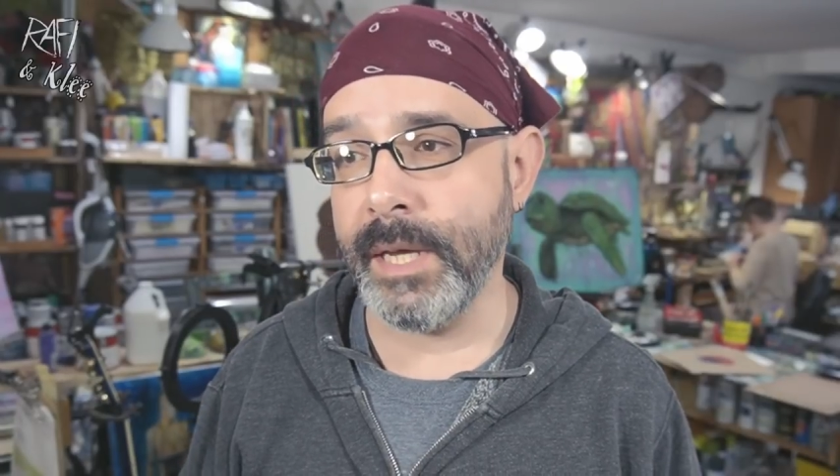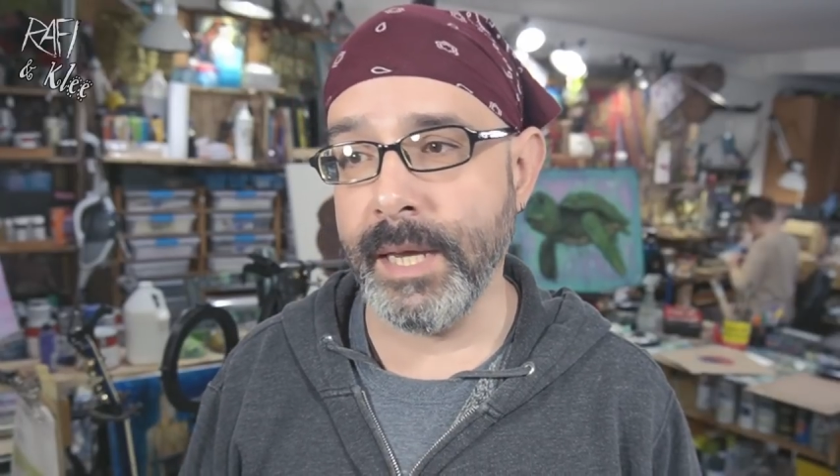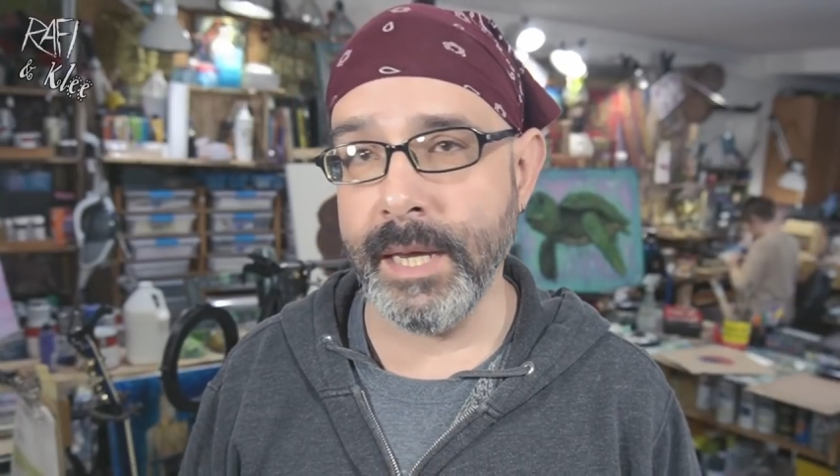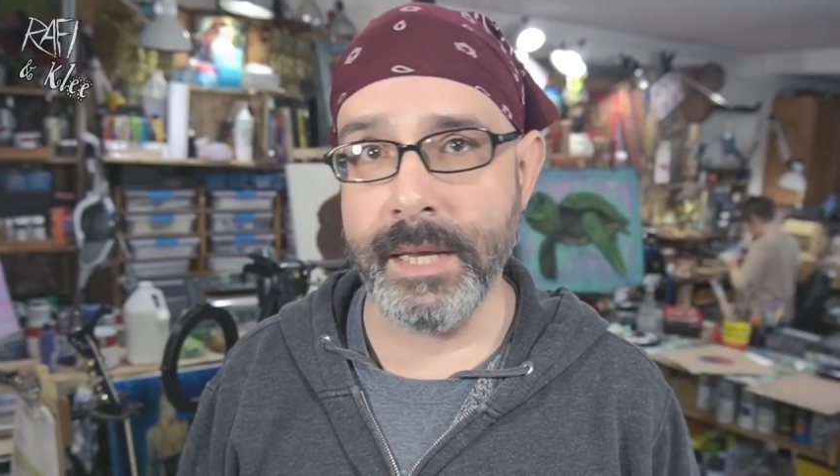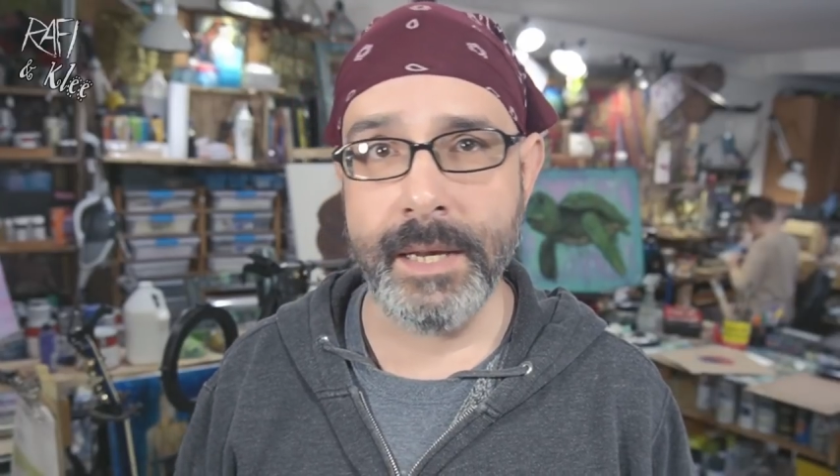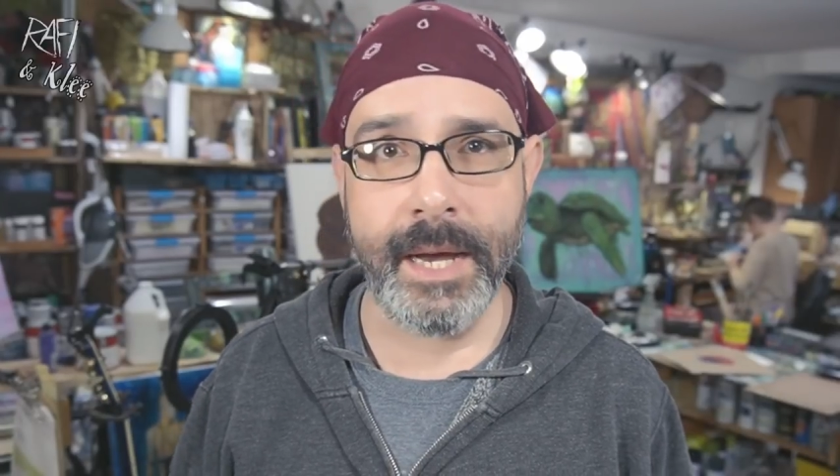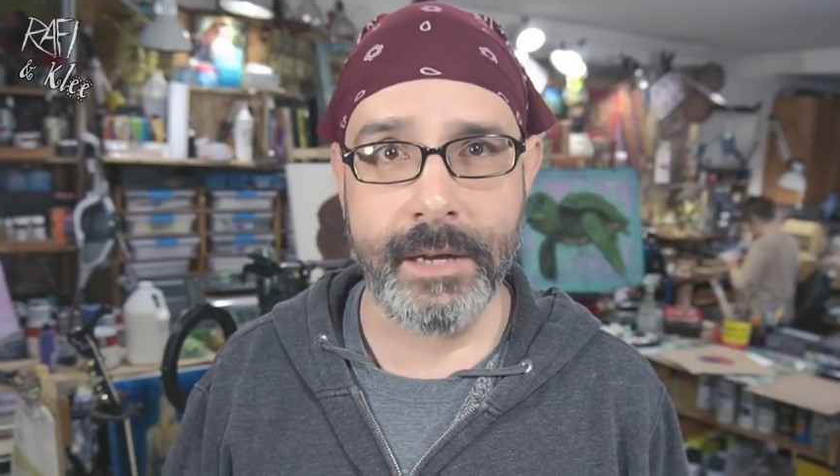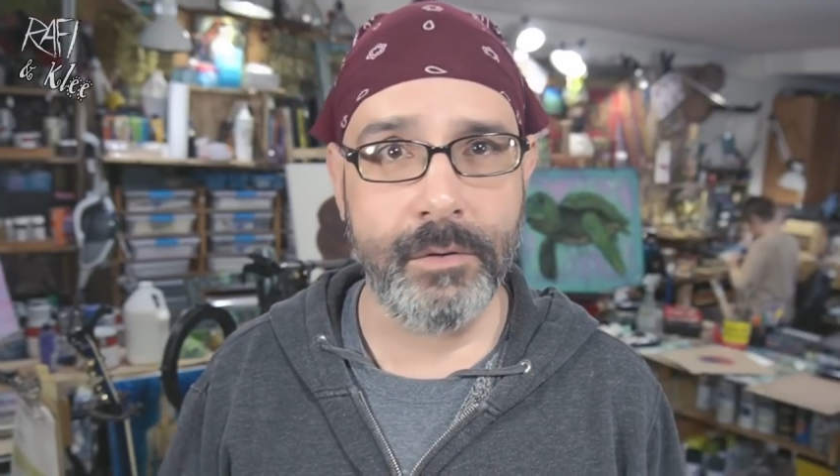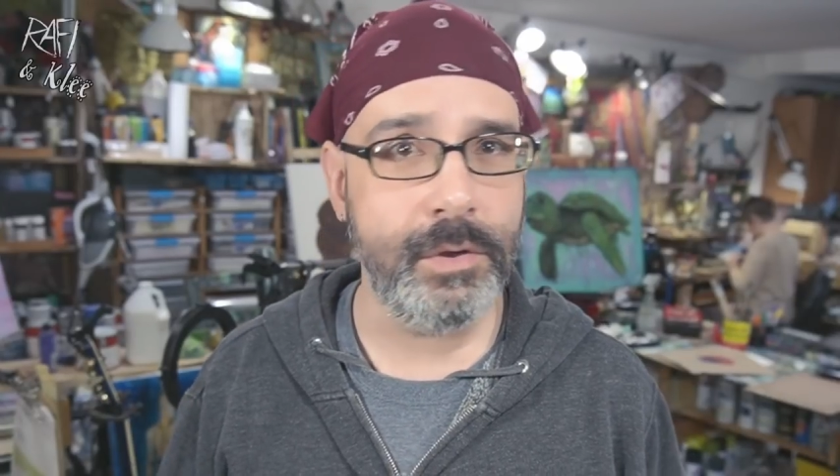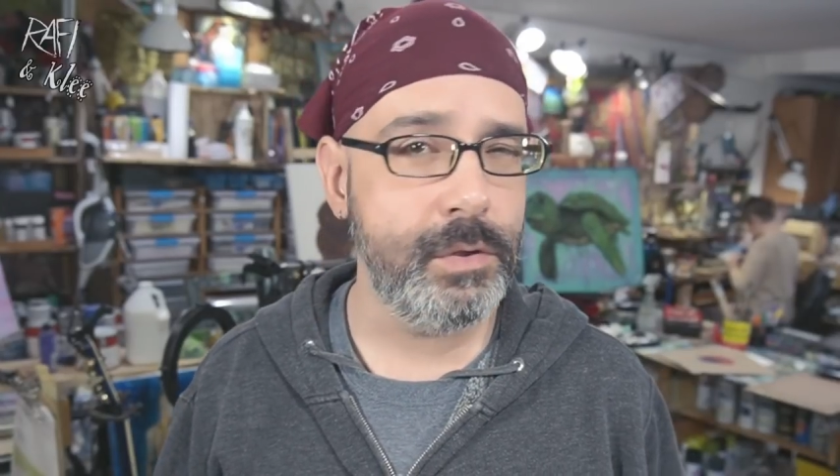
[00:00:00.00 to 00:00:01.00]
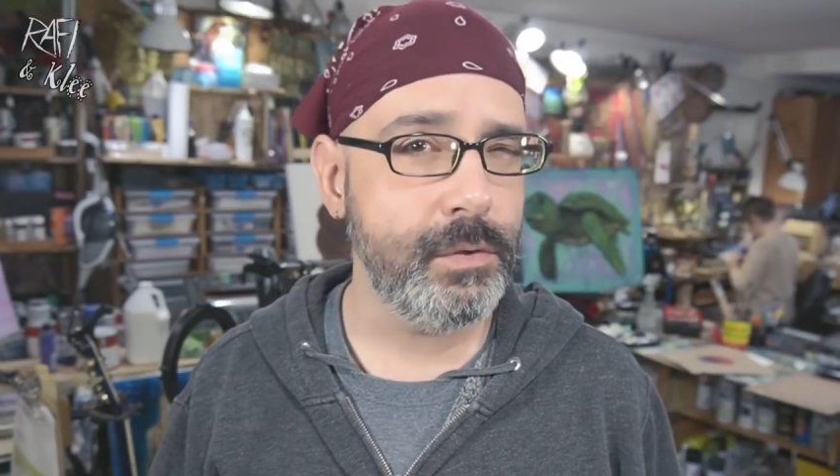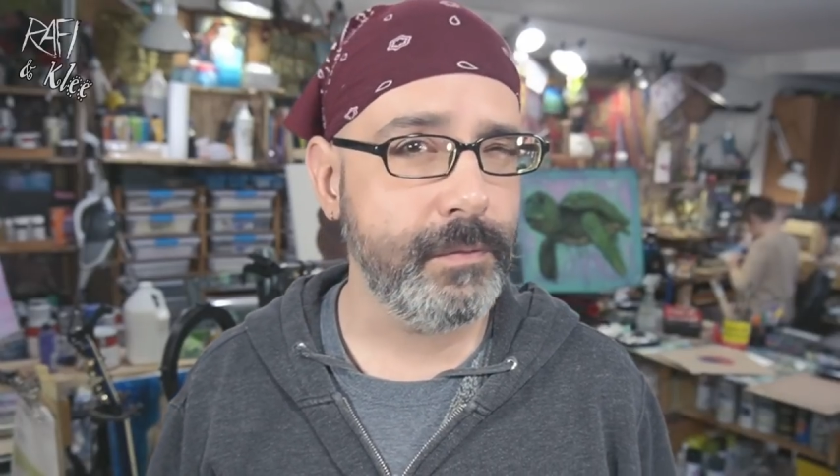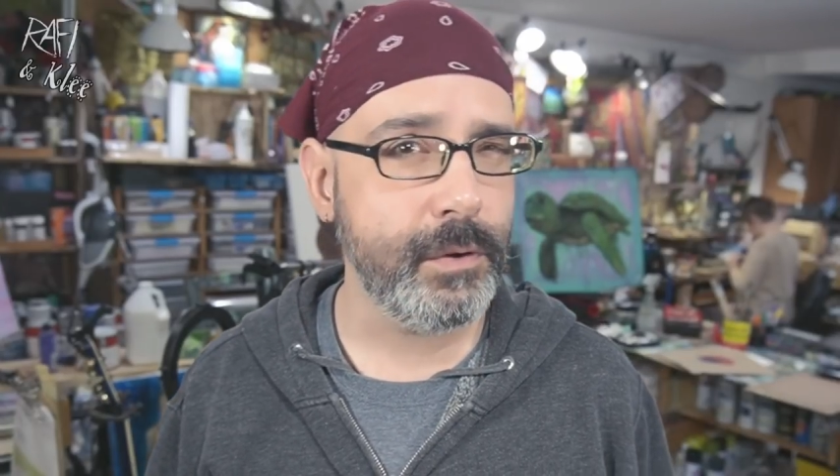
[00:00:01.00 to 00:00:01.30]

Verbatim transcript: and I don't use